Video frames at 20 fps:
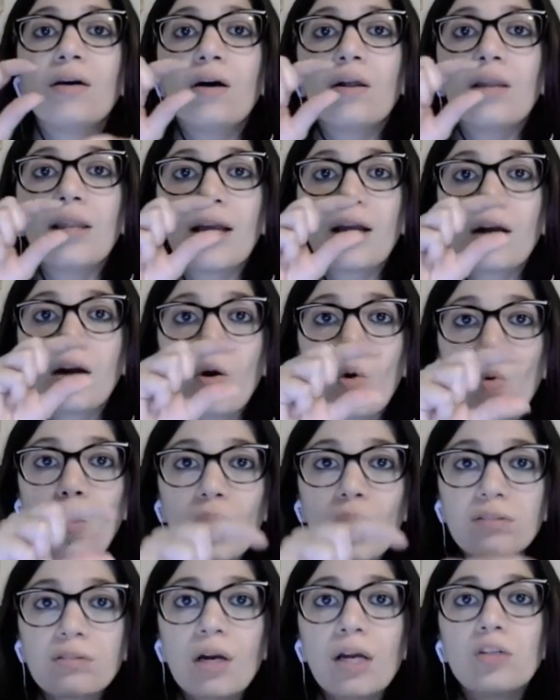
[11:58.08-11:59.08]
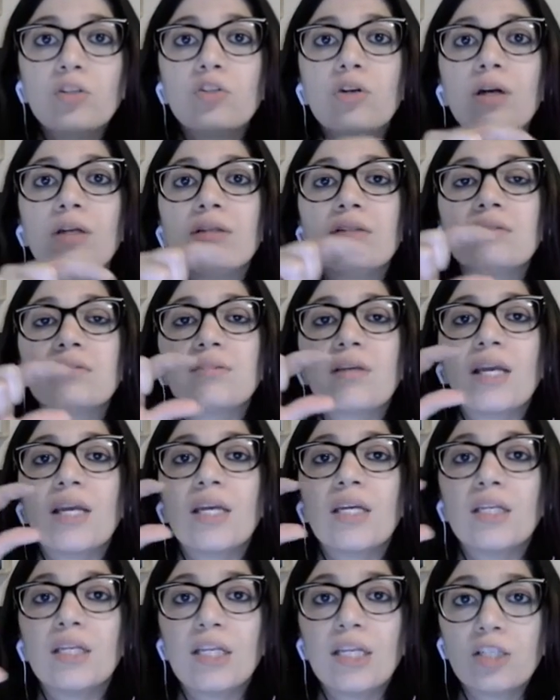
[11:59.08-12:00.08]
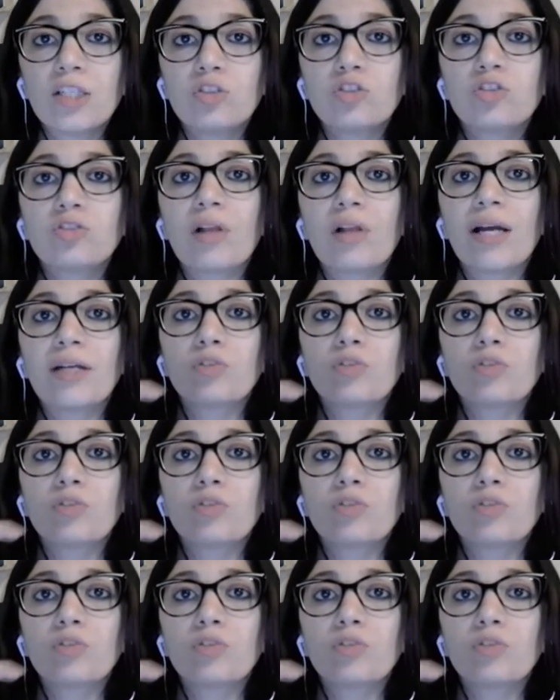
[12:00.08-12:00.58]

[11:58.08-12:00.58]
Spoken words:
like, what are you going to say in each slide.